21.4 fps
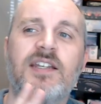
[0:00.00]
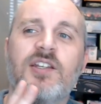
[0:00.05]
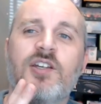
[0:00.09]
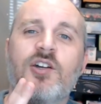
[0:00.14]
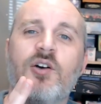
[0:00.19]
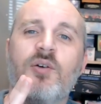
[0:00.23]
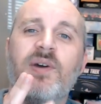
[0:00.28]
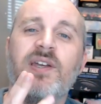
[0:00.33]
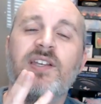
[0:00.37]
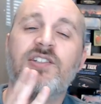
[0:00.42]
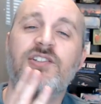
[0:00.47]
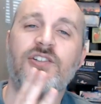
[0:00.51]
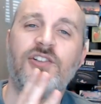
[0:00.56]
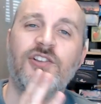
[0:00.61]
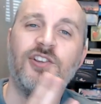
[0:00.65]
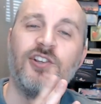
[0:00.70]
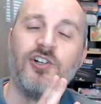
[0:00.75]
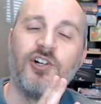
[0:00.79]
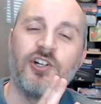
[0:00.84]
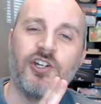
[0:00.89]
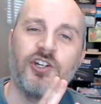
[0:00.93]
going to
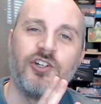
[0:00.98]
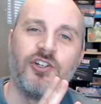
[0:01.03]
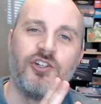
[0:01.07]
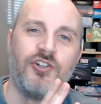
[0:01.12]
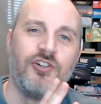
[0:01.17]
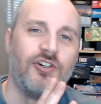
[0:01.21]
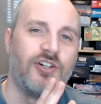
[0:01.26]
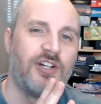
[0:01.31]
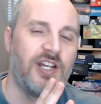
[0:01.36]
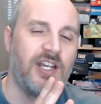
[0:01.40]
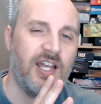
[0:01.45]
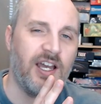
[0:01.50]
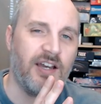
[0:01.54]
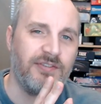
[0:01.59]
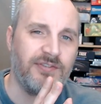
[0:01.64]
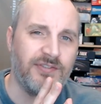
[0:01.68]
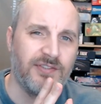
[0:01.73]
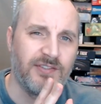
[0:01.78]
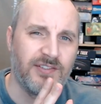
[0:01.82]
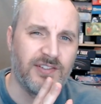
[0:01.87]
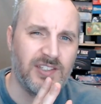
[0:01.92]
look good
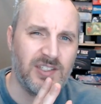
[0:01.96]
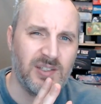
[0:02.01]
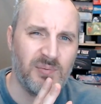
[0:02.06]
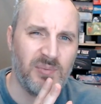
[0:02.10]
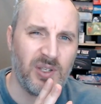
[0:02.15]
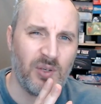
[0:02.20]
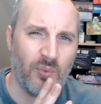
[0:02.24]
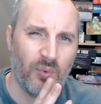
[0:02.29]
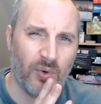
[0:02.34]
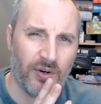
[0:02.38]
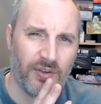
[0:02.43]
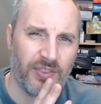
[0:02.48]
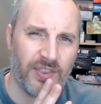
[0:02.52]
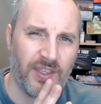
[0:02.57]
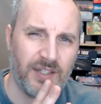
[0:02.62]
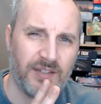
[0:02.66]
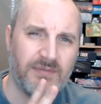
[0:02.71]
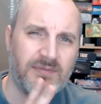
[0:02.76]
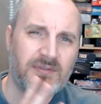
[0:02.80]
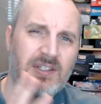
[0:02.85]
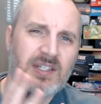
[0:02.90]
enough to be worth
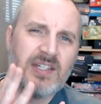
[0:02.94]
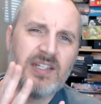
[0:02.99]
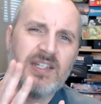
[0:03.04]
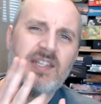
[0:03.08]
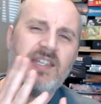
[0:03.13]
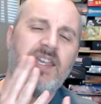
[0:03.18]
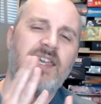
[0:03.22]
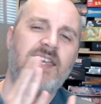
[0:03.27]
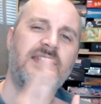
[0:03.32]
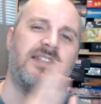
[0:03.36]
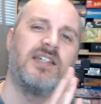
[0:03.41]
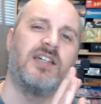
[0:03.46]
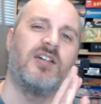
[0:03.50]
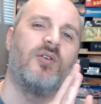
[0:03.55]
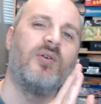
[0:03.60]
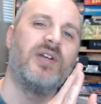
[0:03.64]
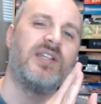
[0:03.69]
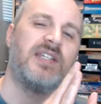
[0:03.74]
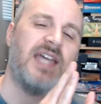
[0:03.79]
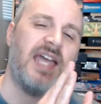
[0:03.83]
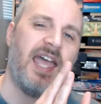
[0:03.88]
it? Is it
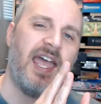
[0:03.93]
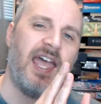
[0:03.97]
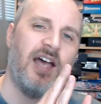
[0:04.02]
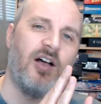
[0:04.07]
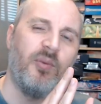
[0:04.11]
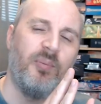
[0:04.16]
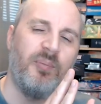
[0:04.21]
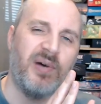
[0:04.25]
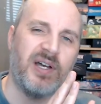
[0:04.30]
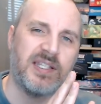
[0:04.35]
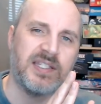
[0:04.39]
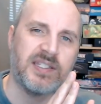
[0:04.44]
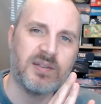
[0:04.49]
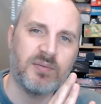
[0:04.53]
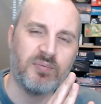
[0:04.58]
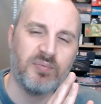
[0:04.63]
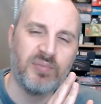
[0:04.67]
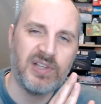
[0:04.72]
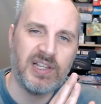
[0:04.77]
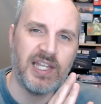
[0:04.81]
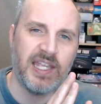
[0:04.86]
going to help us
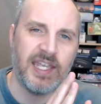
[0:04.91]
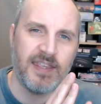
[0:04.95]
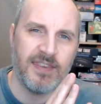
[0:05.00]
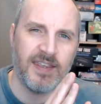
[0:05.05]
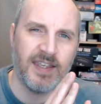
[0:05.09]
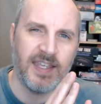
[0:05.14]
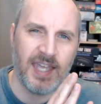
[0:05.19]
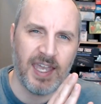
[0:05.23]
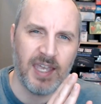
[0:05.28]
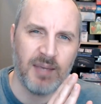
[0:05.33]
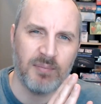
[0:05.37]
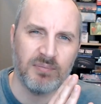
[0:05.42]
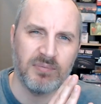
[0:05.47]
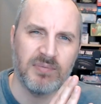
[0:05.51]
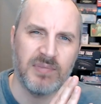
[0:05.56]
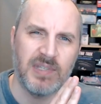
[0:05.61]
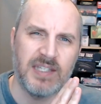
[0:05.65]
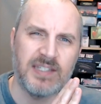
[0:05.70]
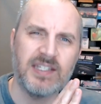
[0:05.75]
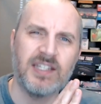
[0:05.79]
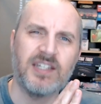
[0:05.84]
play the game?
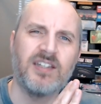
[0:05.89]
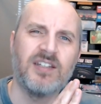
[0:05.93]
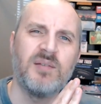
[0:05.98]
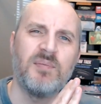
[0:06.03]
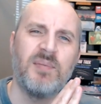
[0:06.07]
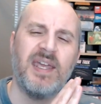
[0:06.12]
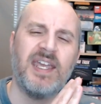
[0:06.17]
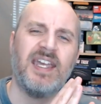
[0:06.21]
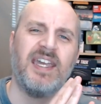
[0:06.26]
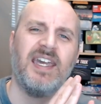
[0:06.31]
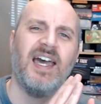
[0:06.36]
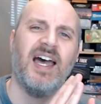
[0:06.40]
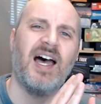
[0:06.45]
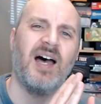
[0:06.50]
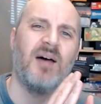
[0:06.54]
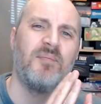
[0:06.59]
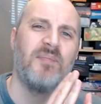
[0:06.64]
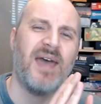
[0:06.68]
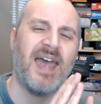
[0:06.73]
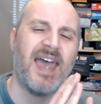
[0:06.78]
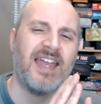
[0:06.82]
Is it going to make
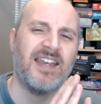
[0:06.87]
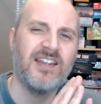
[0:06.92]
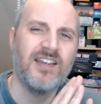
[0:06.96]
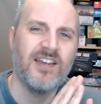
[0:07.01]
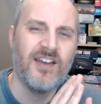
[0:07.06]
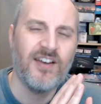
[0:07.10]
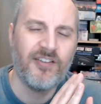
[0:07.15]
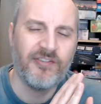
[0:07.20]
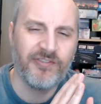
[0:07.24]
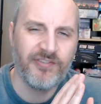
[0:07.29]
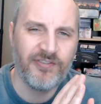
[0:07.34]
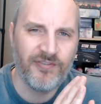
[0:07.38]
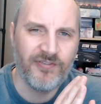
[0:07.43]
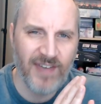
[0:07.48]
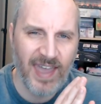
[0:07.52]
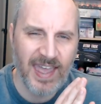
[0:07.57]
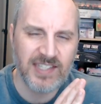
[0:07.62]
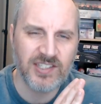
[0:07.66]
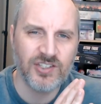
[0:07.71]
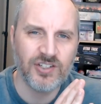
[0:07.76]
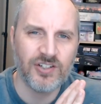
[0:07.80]
combat
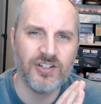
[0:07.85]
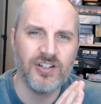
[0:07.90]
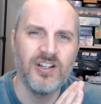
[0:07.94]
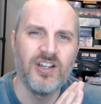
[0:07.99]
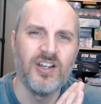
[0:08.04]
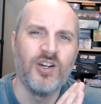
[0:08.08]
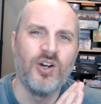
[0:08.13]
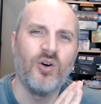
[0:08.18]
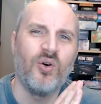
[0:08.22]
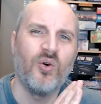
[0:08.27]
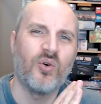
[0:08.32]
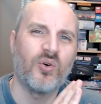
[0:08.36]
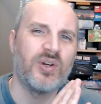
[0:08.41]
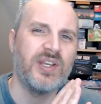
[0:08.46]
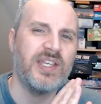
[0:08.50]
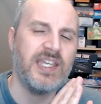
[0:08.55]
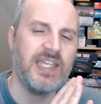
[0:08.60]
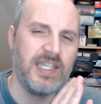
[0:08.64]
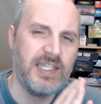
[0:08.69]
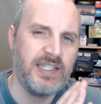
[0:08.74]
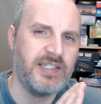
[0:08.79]
faster or
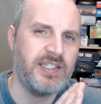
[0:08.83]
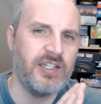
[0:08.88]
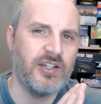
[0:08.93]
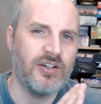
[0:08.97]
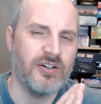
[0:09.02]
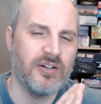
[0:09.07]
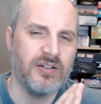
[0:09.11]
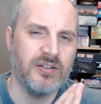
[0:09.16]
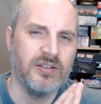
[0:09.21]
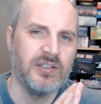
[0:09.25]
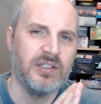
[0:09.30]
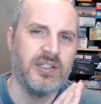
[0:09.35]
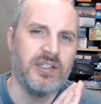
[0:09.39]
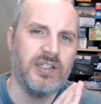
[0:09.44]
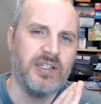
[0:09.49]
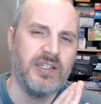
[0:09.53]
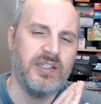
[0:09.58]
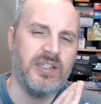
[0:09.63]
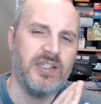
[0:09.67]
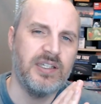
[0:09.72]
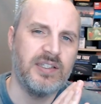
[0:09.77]
easier
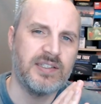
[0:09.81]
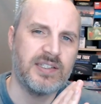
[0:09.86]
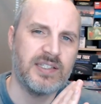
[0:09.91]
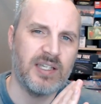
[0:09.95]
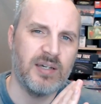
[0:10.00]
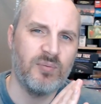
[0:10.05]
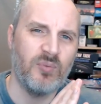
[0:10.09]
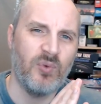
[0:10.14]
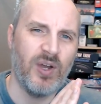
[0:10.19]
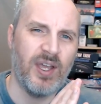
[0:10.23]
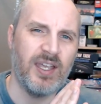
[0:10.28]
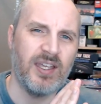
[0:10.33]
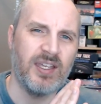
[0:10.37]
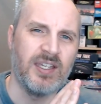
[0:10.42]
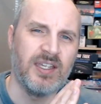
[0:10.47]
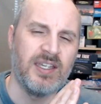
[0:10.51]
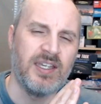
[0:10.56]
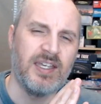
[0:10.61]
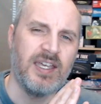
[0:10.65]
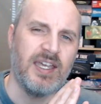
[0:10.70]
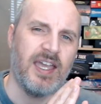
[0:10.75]
in some way?
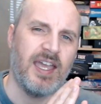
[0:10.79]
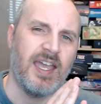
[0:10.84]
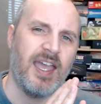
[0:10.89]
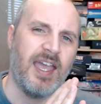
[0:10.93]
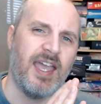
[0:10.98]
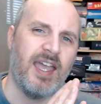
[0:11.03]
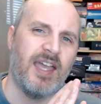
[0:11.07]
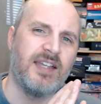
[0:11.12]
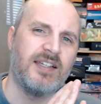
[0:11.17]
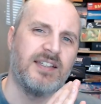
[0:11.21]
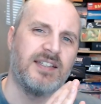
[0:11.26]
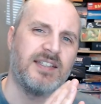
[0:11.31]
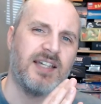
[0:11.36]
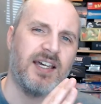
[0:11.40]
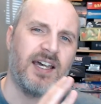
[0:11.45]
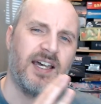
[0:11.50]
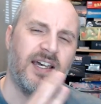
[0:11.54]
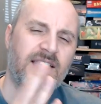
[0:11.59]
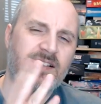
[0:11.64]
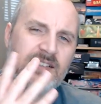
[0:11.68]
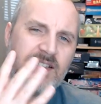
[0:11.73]
And
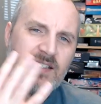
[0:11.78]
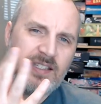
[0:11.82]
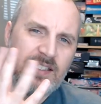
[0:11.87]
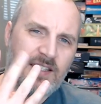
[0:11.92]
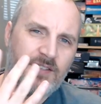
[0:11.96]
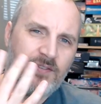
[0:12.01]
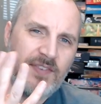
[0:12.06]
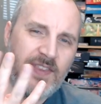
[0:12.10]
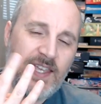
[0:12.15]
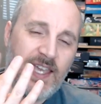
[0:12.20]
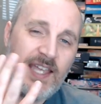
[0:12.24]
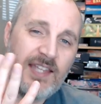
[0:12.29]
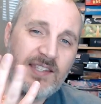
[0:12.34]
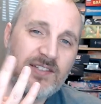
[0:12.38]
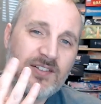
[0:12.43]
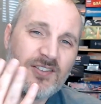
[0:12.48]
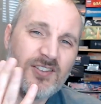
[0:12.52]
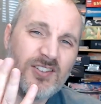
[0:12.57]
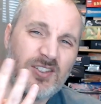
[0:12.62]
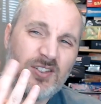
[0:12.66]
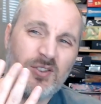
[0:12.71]
if the
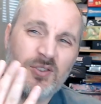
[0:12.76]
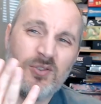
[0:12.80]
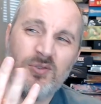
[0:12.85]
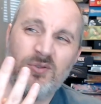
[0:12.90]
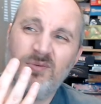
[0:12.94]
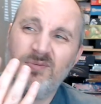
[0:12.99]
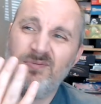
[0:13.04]
answer to